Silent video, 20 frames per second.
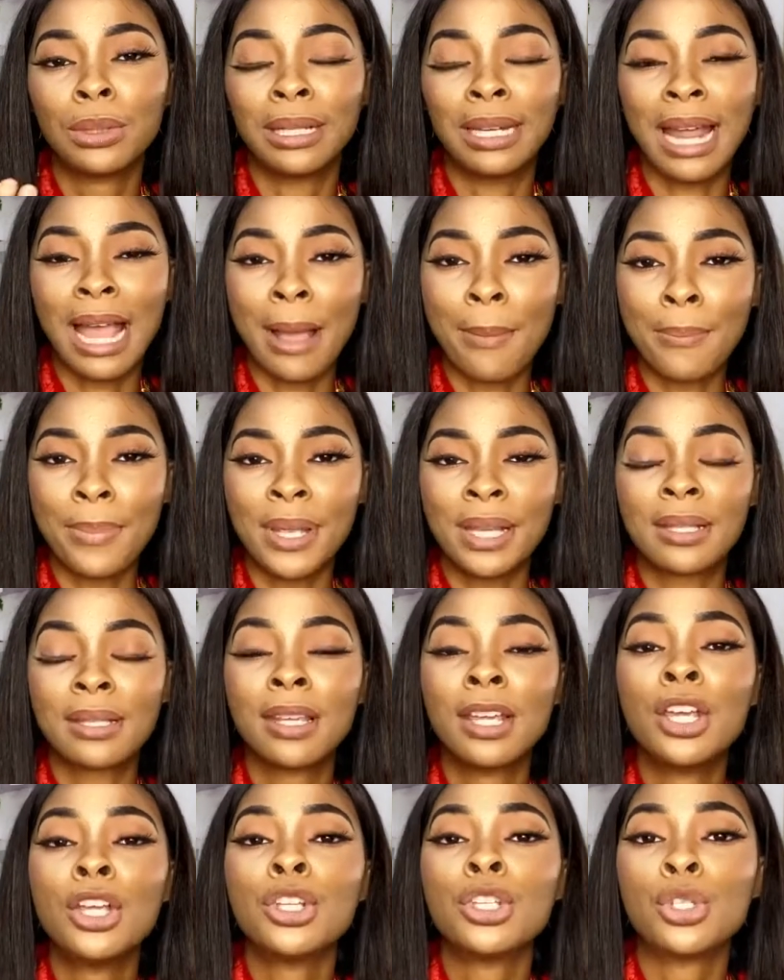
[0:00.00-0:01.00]
ambit
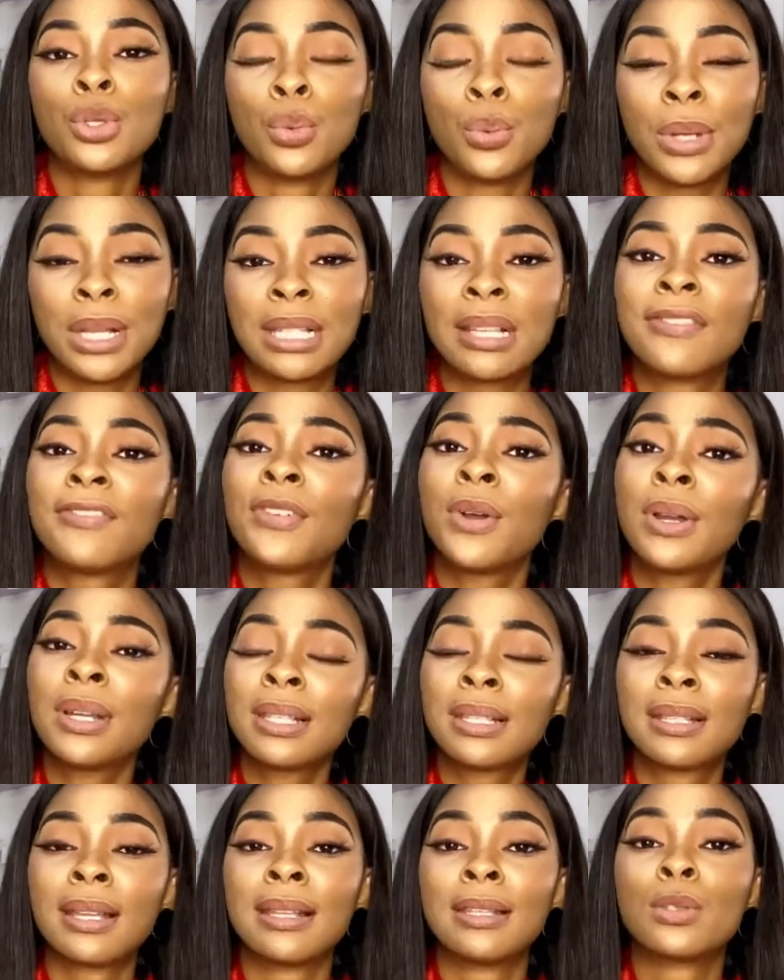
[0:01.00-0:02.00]
to it. For
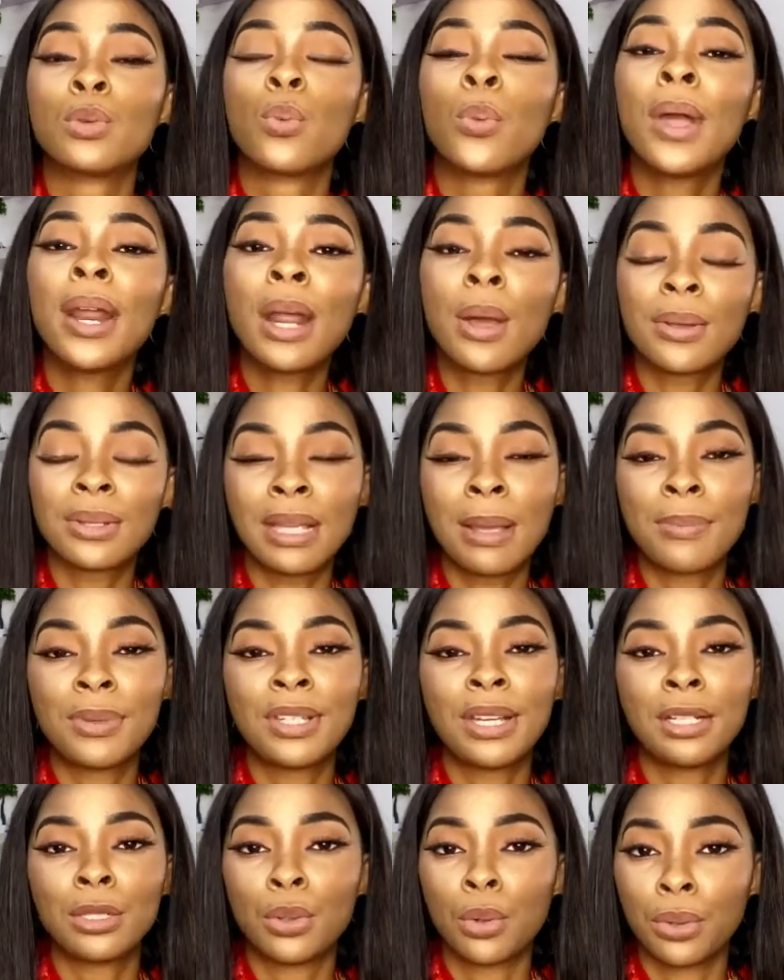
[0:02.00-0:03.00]
instance, when I was
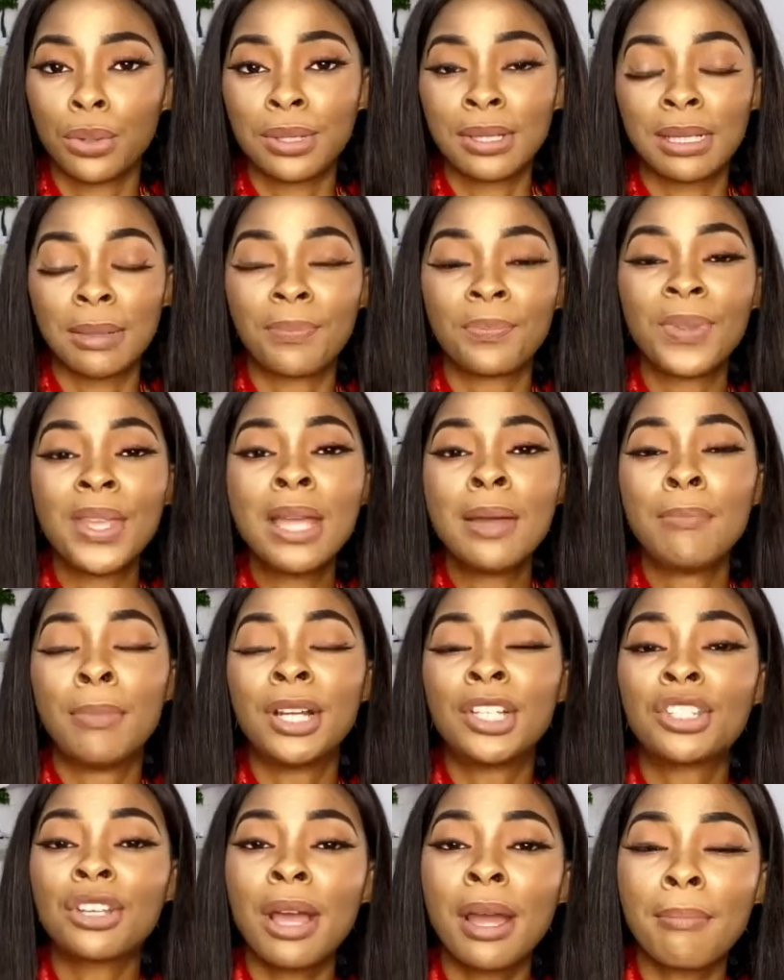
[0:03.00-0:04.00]
MBG and tourism, my
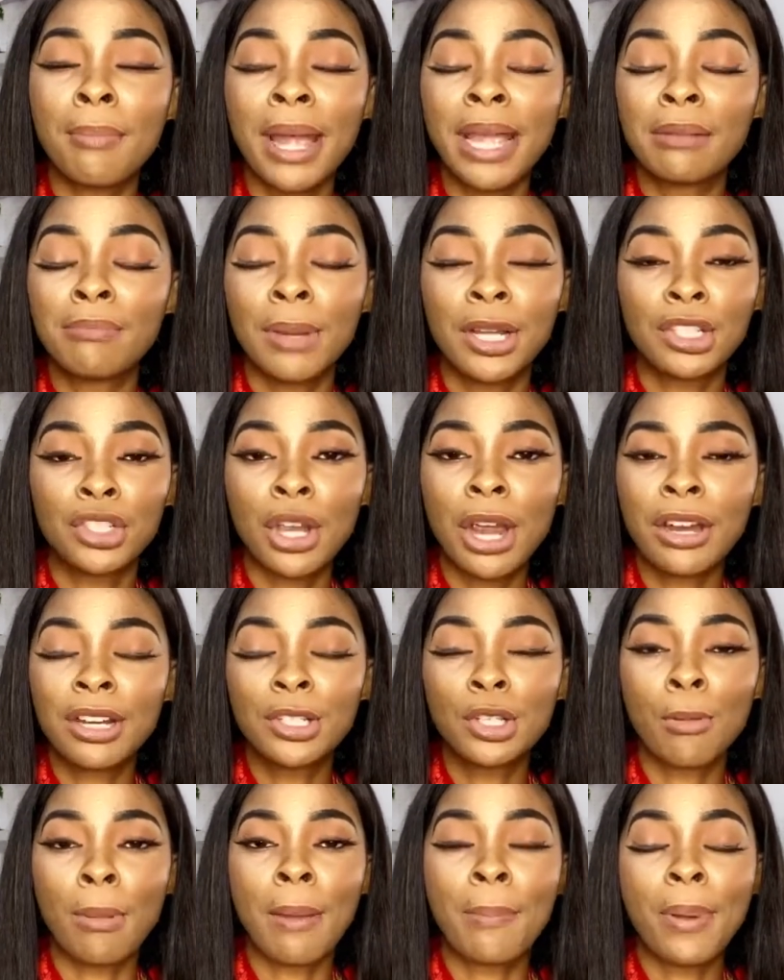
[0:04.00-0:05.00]

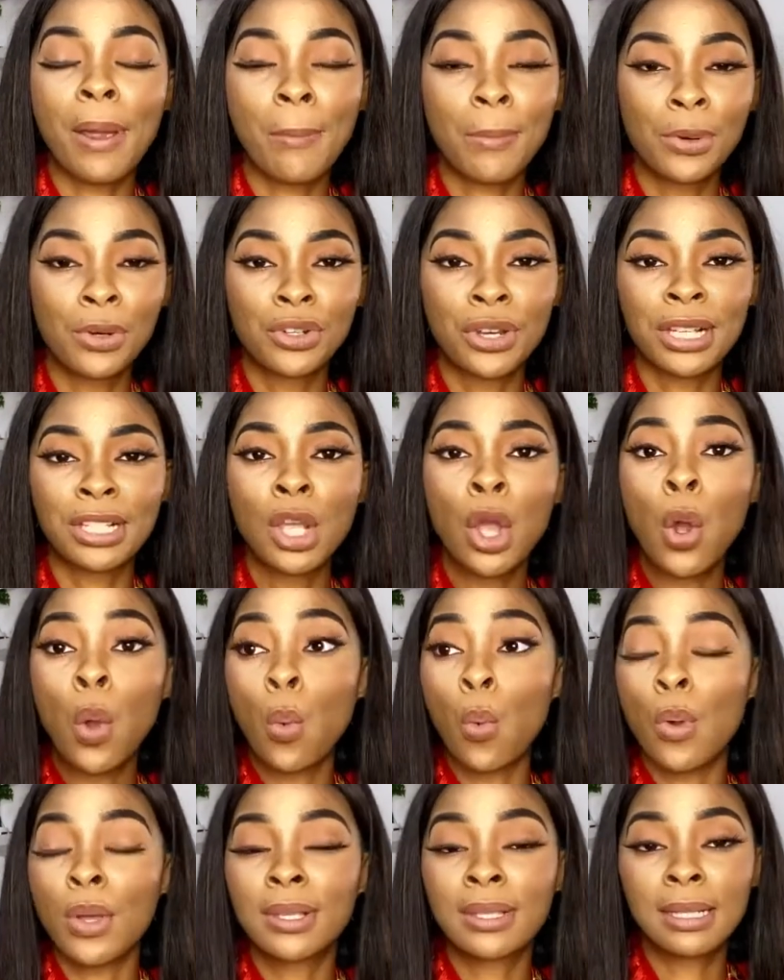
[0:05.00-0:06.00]
charity or my pet project
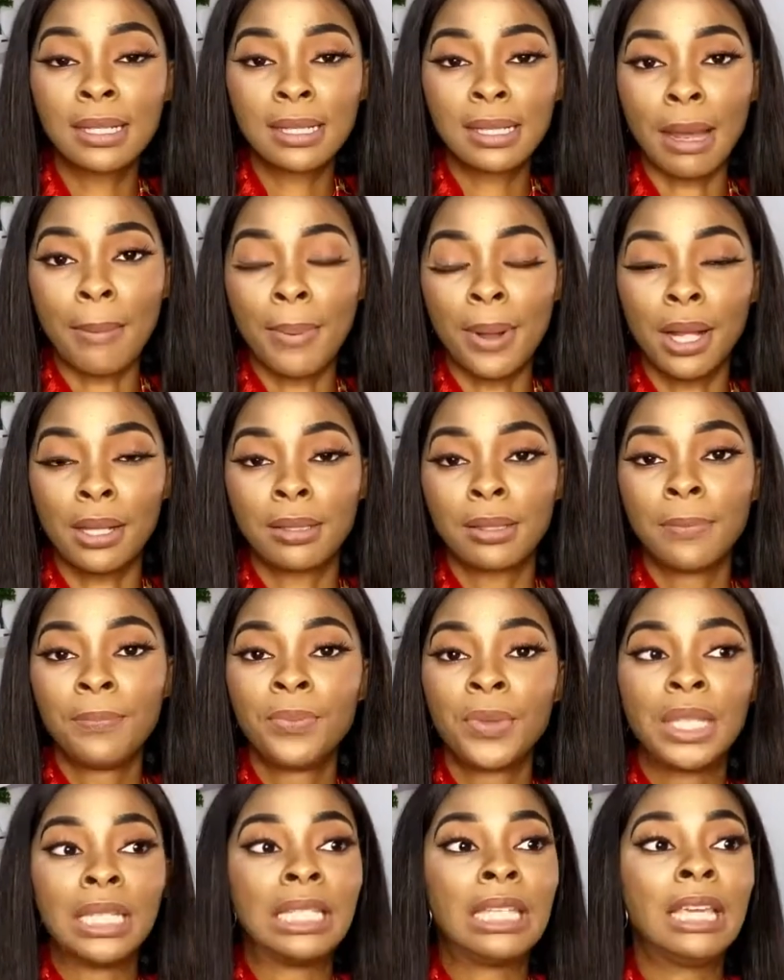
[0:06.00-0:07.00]
wasn't about
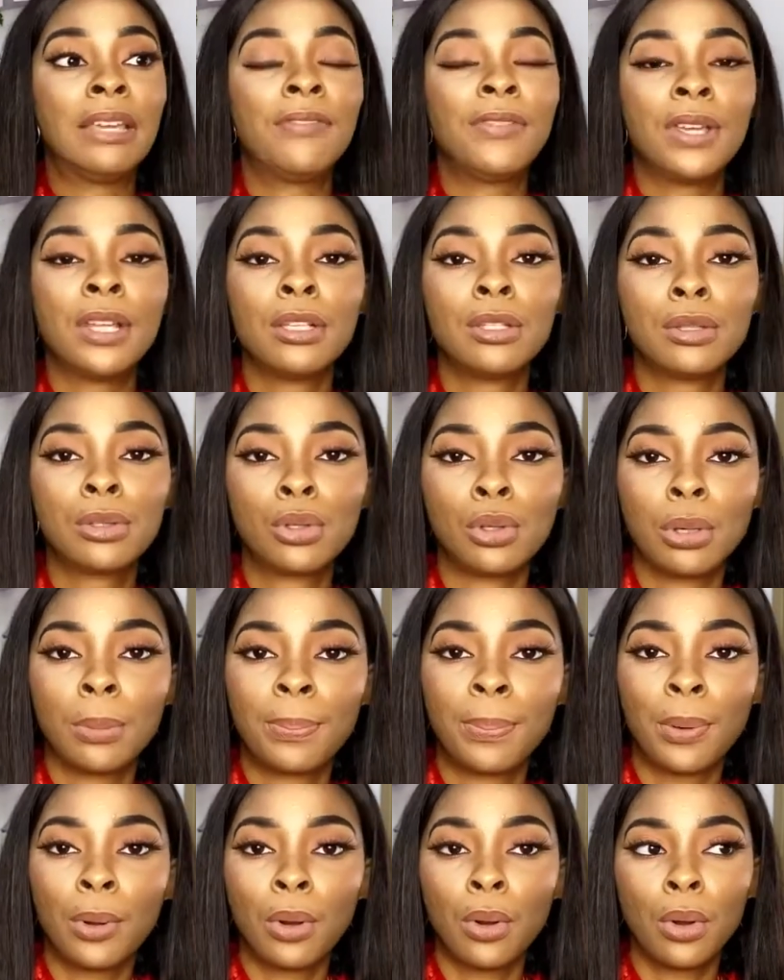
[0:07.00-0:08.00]
giving to the
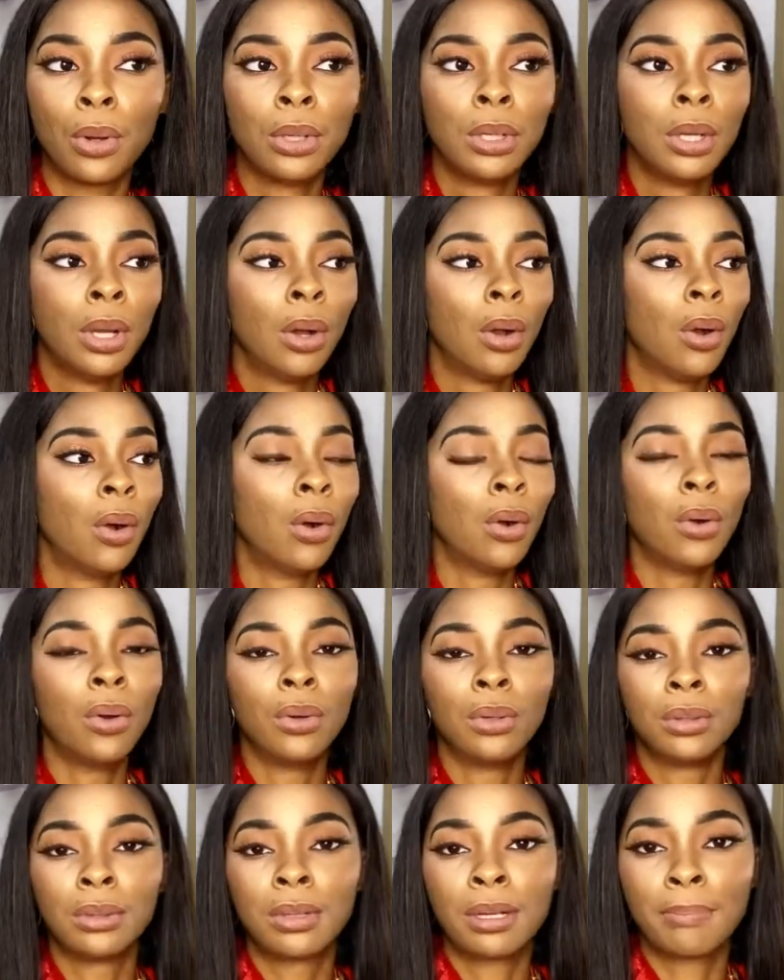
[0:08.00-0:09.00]
poor
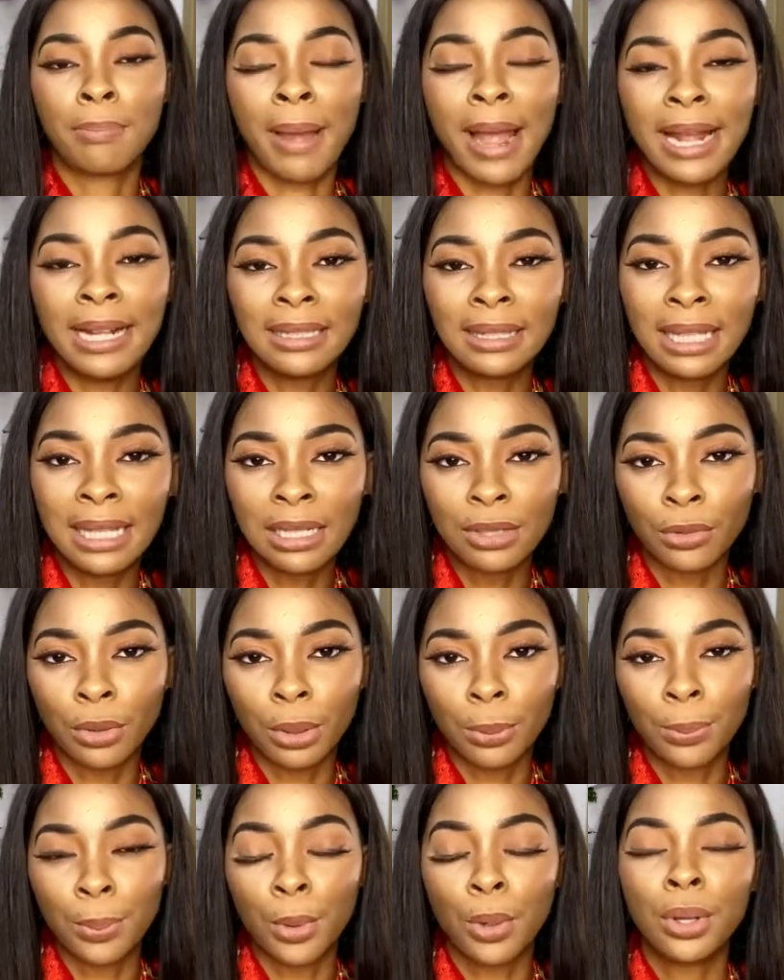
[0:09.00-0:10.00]
or buying things for the
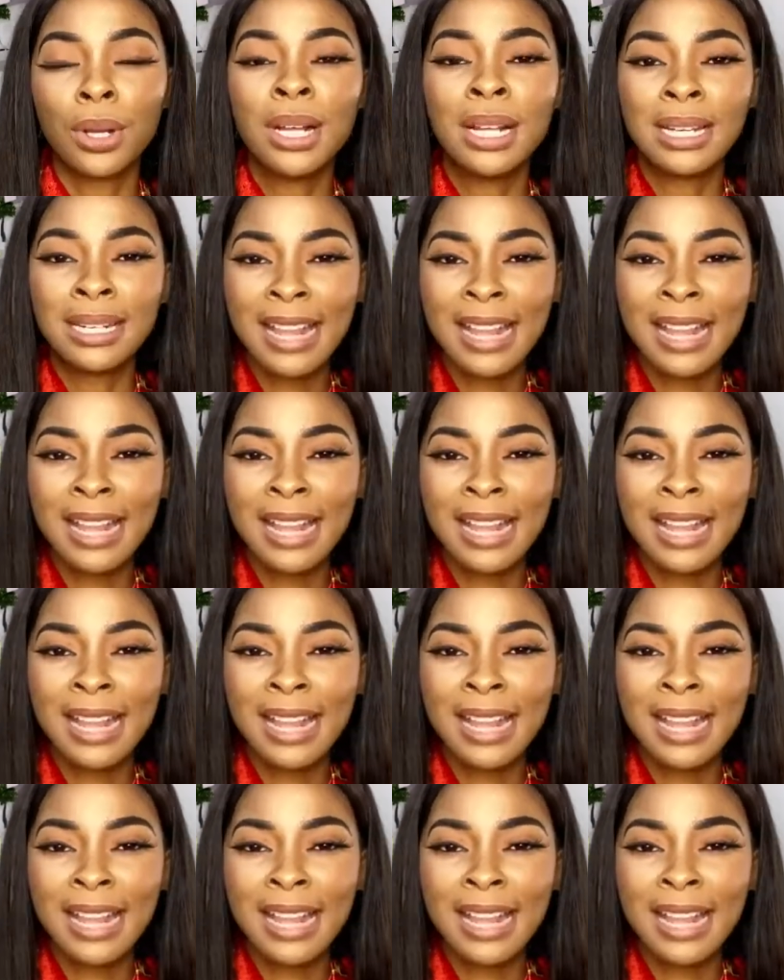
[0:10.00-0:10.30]
poor.